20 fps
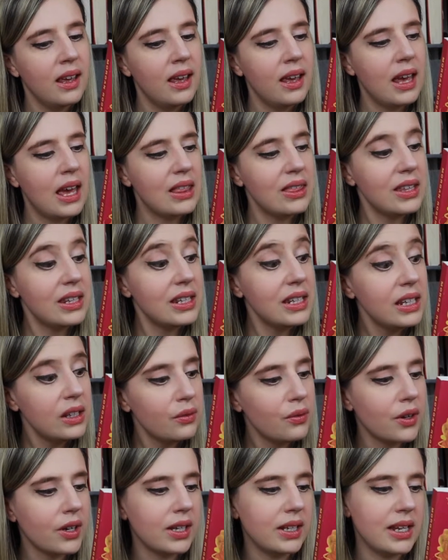and the need
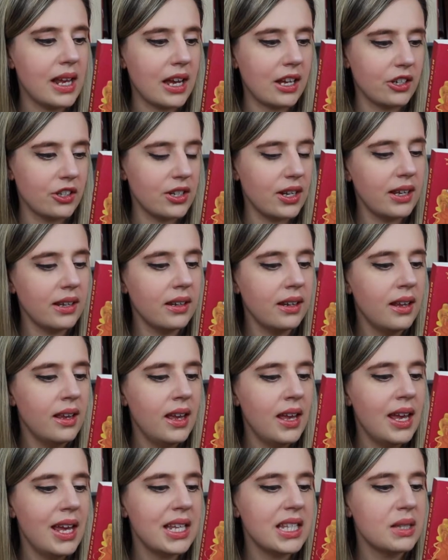for connection,
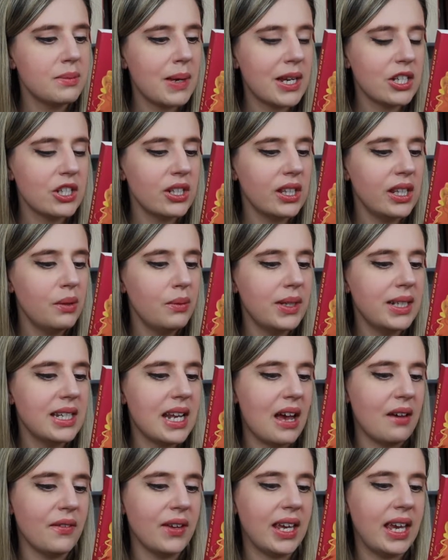especially when
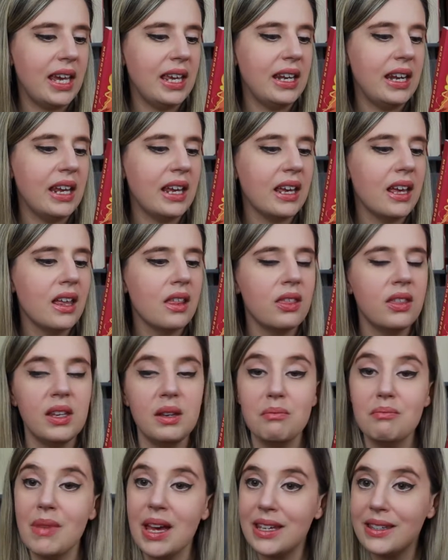navigating the
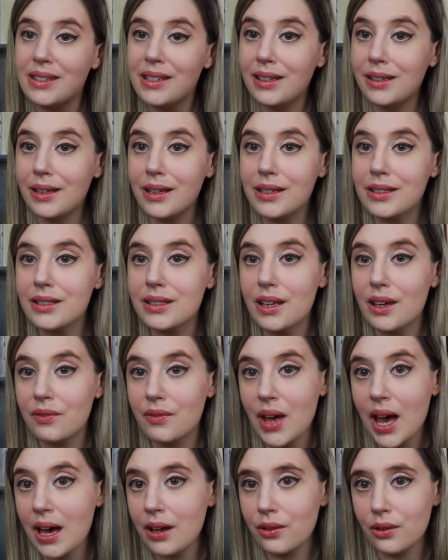messiness of
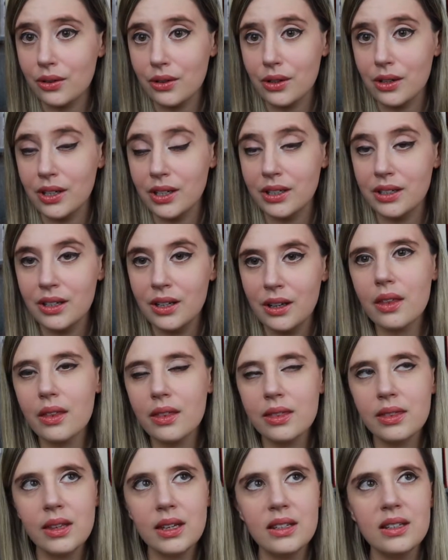adulthood.
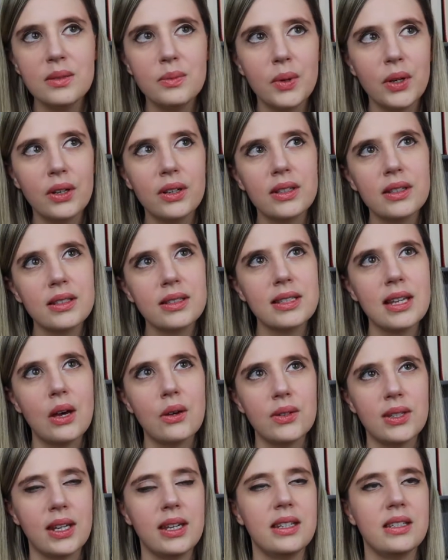This book
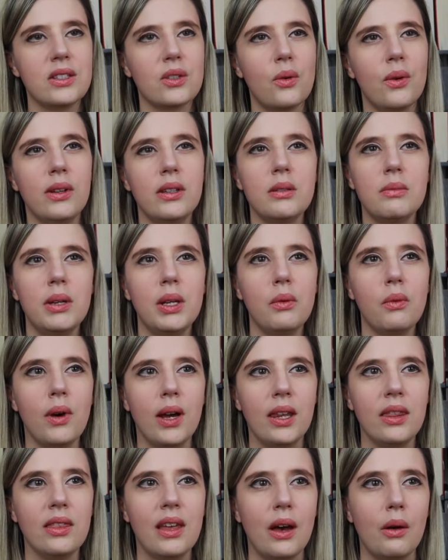sounds like it's going to be
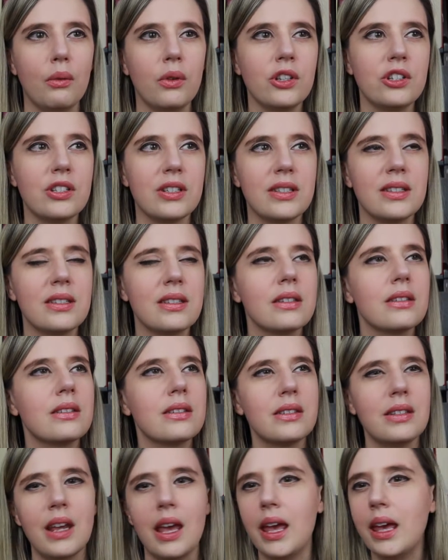one that will just
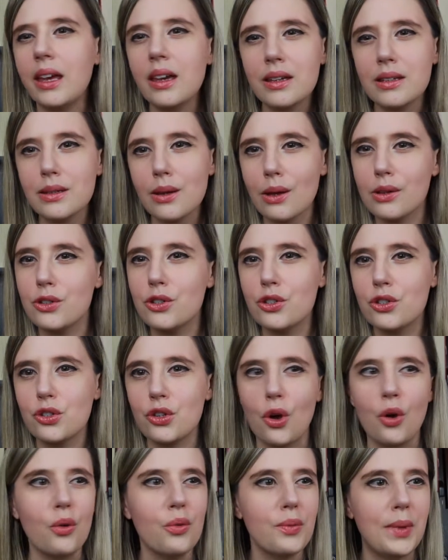take us on
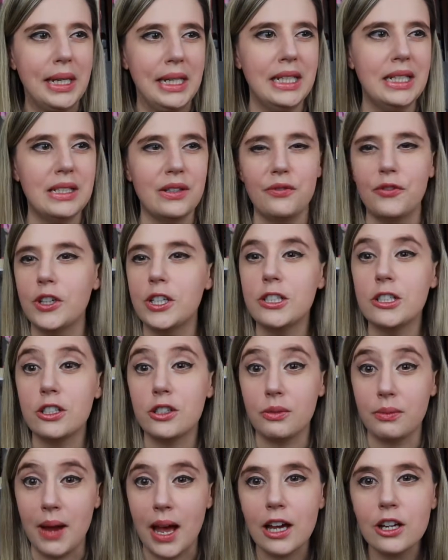so many different
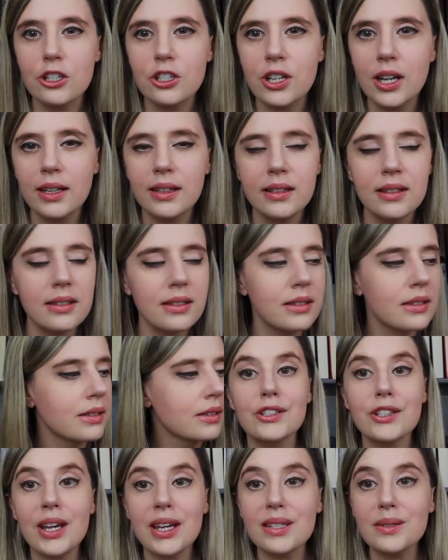directions.
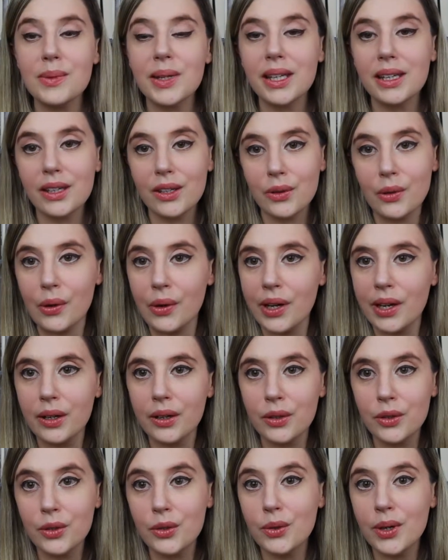Jasmine Guillory,
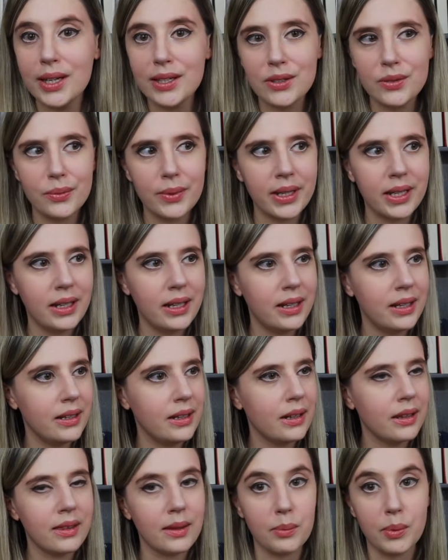who has
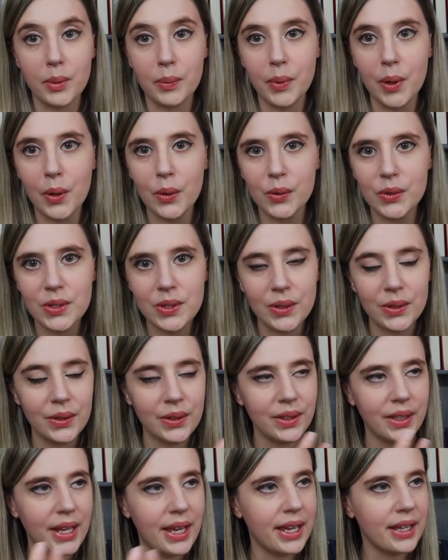written The
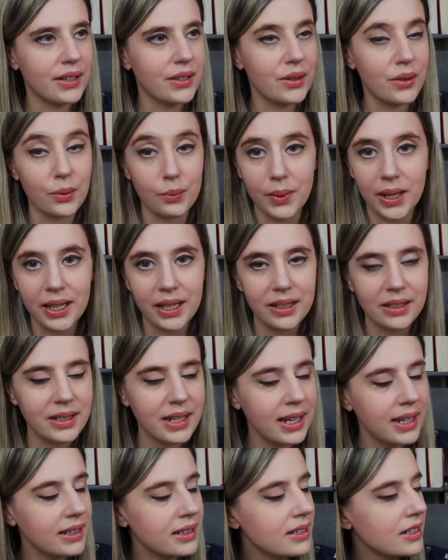Proposal and The Wedding
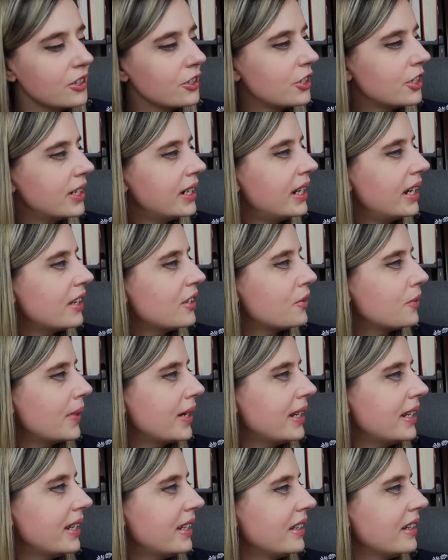Date, she has
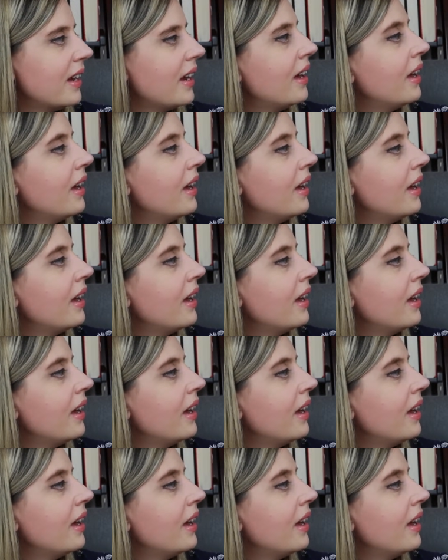written